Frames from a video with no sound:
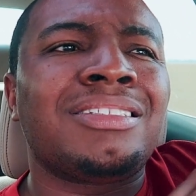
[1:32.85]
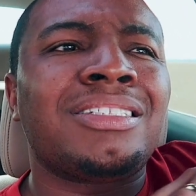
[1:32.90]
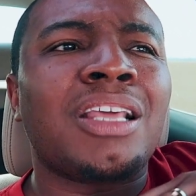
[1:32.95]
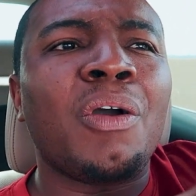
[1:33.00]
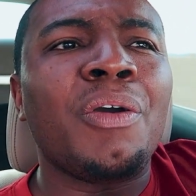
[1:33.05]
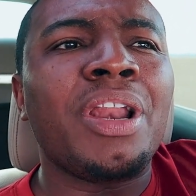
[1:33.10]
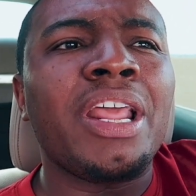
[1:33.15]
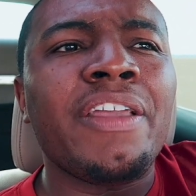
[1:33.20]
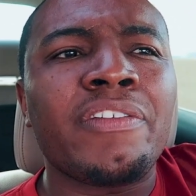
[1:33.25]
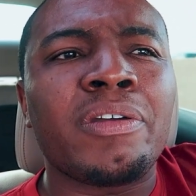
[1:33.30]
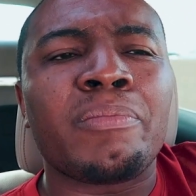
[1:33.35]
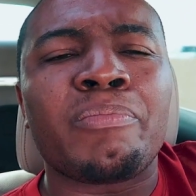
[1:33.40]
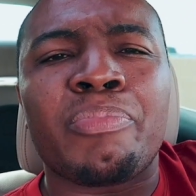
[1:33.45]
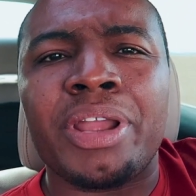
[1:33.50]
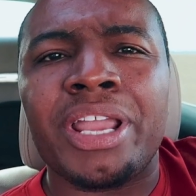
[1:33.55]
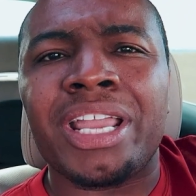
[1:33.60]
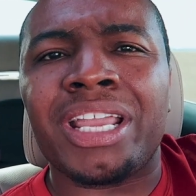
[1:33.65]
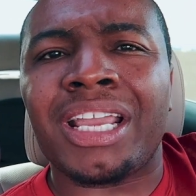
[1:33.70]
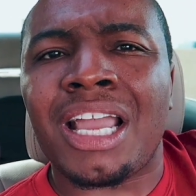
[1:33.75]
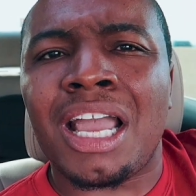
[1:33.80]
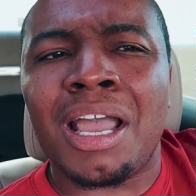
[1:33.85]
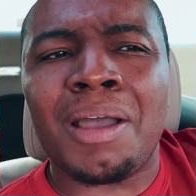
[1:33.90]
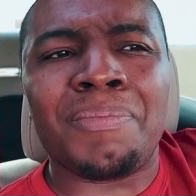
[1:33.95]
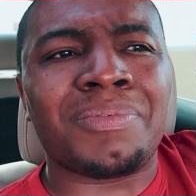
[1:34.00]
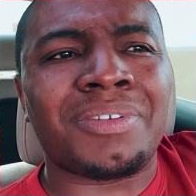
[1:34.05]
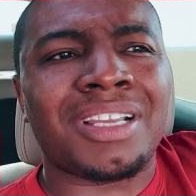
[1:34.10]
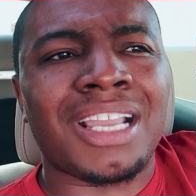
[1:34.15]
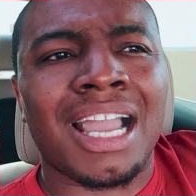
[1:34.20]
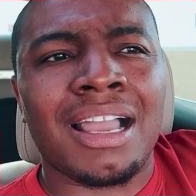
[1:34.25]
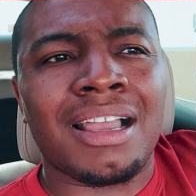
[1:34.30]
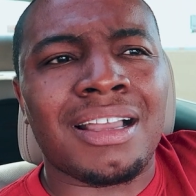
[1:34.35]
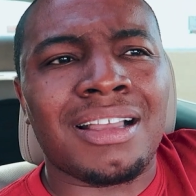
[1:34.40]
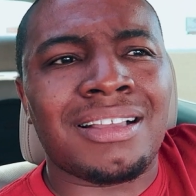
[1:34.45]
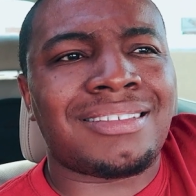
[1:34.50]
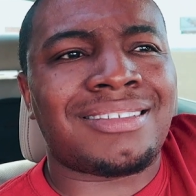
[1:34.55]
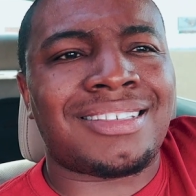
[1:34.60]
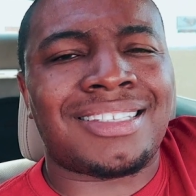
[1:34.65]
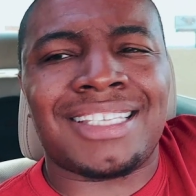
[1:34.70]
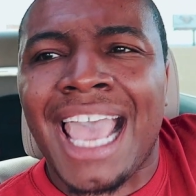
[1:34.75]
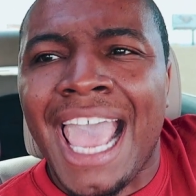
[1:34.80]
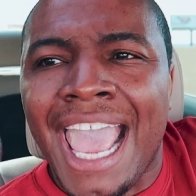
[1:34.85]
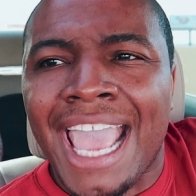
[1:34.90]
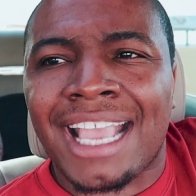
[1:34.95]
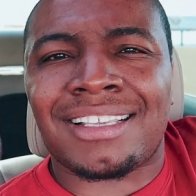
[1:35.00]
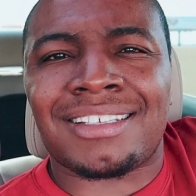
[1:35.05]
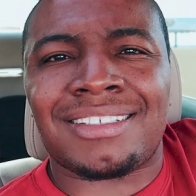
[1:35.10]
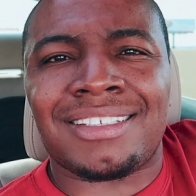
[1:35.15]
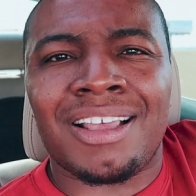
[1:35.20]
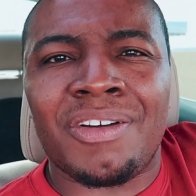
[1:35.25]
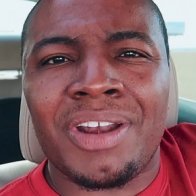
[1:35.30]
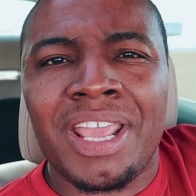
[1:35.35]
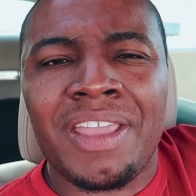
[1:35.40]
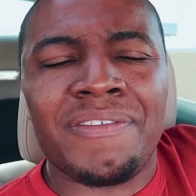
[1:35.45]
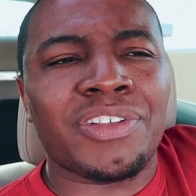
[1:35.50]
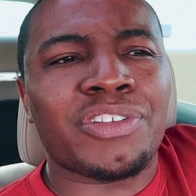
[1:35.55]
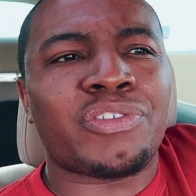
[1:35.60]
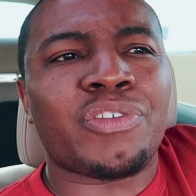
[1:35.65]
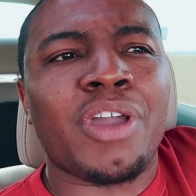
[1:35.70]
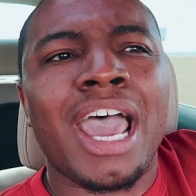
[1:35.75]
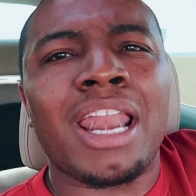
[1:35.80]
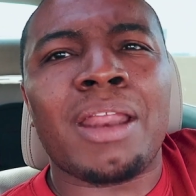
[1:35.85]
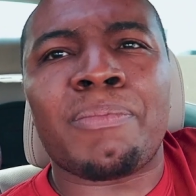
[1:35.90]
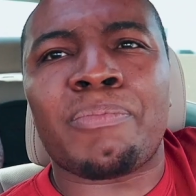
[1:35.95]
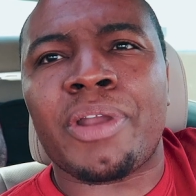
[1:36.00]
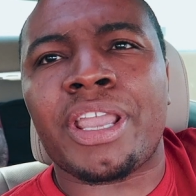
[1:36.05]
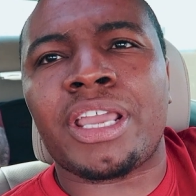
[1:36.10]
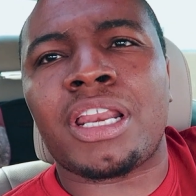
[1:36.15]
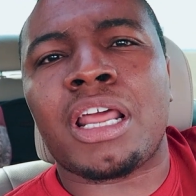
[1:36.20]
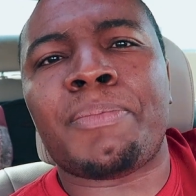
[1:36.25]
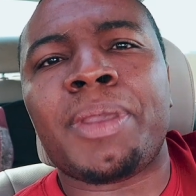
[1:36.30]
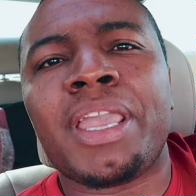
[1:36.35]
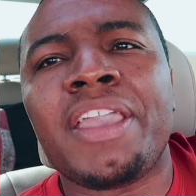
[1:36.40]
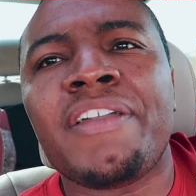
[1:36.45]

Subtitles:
don't even bring up sex. Don't even try to bring it up.